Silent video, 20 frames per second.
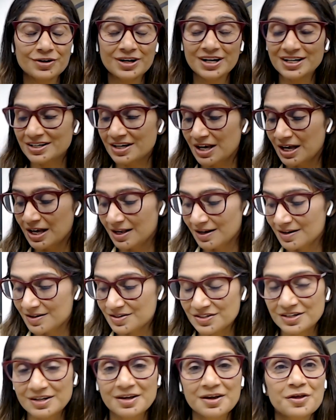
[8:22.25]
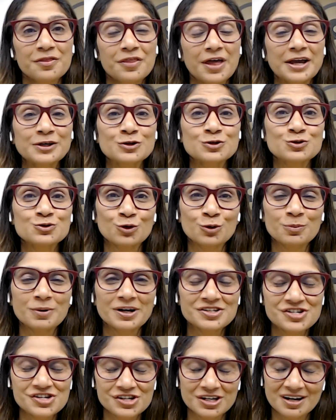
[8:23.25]
great. Listen, thank you so
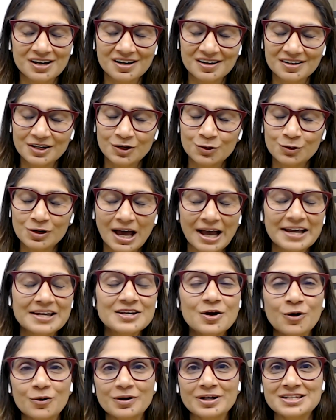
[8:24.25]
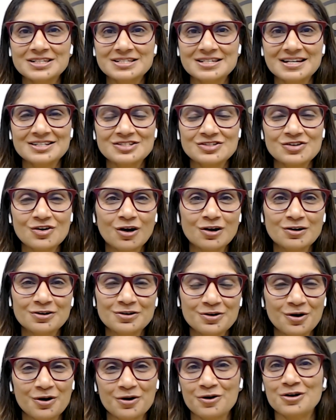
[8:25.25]
much, Nicole. I know it's
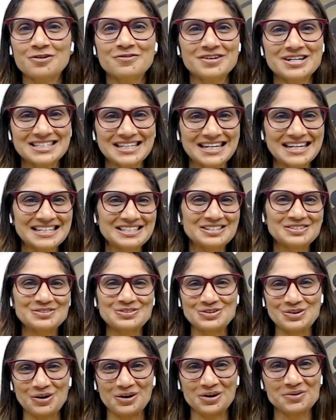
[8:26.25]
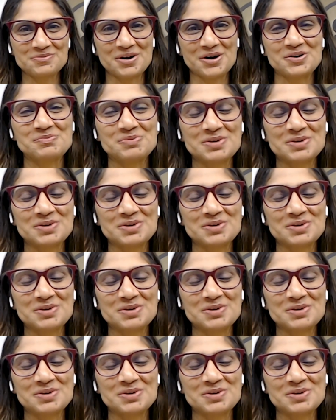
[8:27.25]
not always easy to talk about